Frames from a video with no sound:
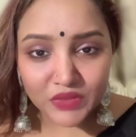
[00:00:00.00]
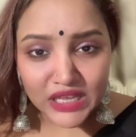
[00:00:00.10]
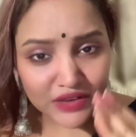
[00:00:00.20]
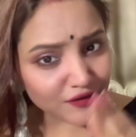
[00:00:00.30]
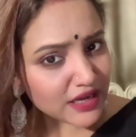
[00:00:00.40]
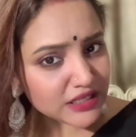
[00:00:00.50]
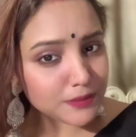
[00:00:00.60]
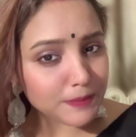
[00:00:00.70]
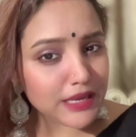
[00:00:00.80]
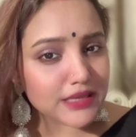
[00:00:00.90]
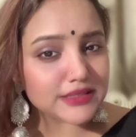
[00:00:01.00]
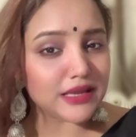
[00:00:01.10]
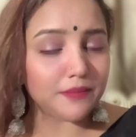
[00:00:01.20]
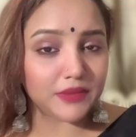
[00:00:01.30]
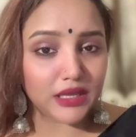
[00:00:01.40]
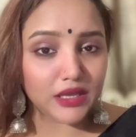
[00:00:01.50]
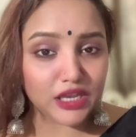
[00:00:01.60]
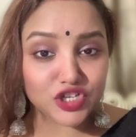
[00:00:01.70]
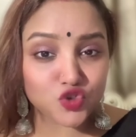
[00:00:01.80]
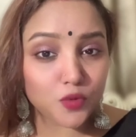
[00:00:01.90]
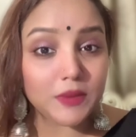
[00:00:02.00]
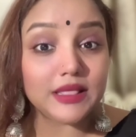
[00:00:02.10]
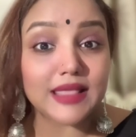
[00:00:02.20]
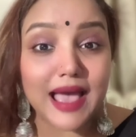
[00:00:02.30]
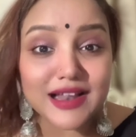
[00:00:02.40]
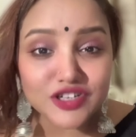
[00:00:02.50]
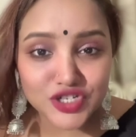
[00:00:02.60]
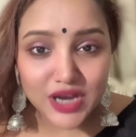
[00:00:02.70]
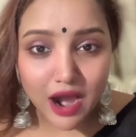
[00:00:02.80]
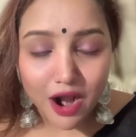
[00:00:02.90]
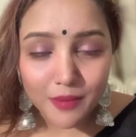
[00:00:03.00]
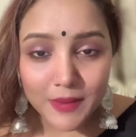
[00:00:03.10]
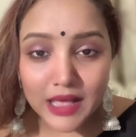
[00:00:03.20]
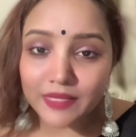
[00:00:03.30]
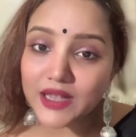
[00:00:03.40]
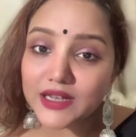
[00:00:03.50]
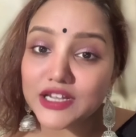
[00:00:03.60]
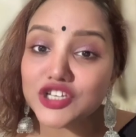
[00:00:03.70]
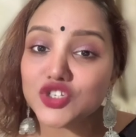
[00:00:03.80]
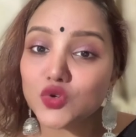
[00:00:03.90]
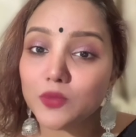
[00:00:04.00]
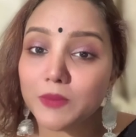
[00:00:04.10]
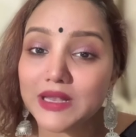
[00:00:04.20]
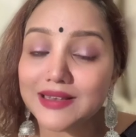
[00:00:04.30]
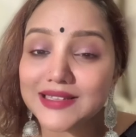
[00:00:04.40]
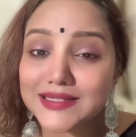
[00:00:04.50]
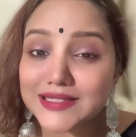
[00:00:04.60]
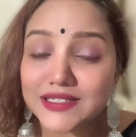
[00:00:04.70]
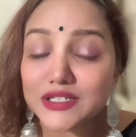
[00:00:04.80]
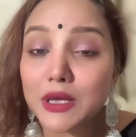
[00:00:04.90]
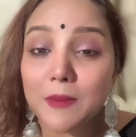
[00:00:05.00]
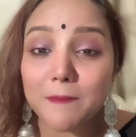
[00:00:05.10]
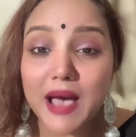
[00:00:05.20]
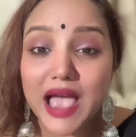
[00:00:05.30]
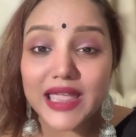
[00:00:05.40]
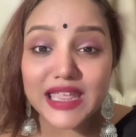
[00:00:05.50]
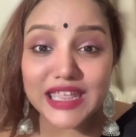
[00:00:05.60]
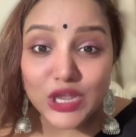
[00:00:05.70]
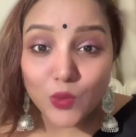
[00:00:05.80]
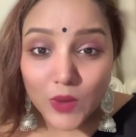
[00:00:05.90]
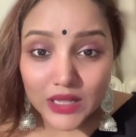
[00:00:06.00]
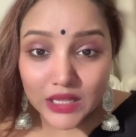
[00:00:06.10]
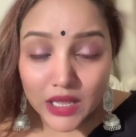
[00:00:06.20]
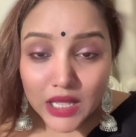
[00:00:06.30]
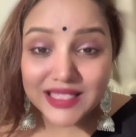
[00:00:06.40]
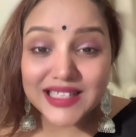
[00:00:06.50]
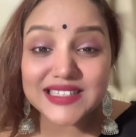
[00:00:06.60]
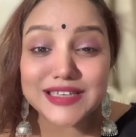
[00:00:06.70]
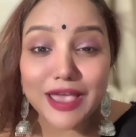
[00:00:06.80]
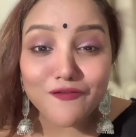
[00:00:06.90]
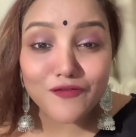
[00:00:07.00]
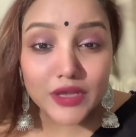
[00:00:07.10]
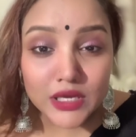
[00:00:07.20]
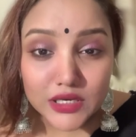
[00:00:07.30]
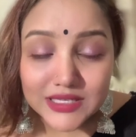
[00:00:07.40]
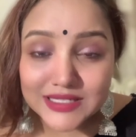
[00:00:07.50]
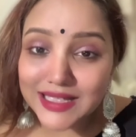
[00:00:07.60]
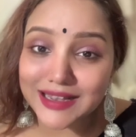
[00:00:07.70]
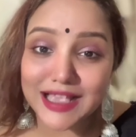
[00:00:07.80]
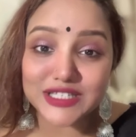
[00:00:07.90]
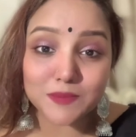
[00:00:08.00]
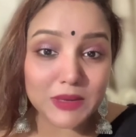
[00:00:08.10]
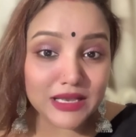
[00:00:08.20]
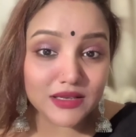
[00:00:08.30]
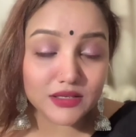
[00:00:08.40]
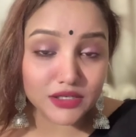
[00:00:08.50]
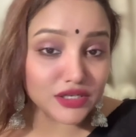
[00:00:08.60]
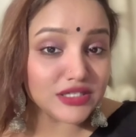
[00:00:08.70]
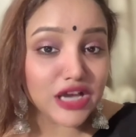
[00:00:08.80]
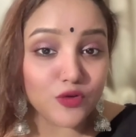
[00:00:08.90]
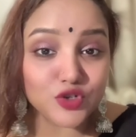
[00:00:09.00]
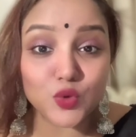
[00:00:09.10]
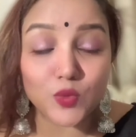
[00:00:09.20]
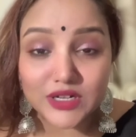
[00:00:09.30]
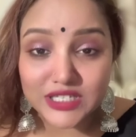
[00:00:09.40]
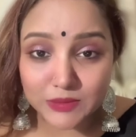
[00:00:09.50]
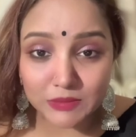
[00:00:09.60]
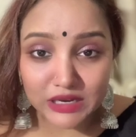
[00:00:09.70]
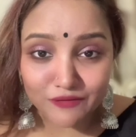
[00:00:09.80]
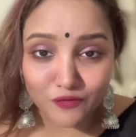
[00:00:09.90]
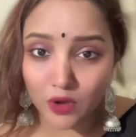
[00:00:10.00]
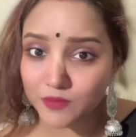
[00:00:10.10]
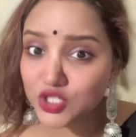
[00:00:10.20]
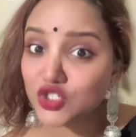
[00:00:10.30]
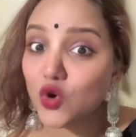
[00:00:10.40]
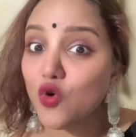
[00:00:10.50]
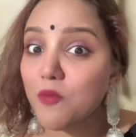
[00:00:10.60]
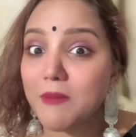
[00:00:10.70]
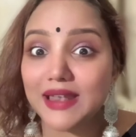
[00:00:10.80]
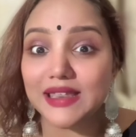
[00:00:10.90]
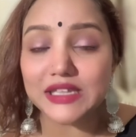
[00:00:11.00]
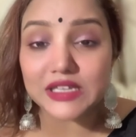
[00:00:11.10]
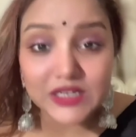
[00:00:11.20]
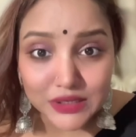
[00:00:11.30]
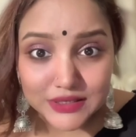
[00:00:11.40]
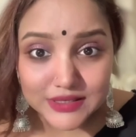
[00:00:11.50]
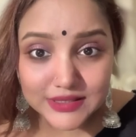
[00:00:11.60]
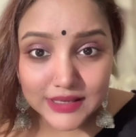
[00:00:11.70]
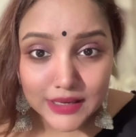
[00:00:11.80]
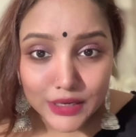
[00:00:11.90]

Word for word: If I speak something, it should be that sharp that it should be listened by even the deaf ears that has been turned down towards me from so many years.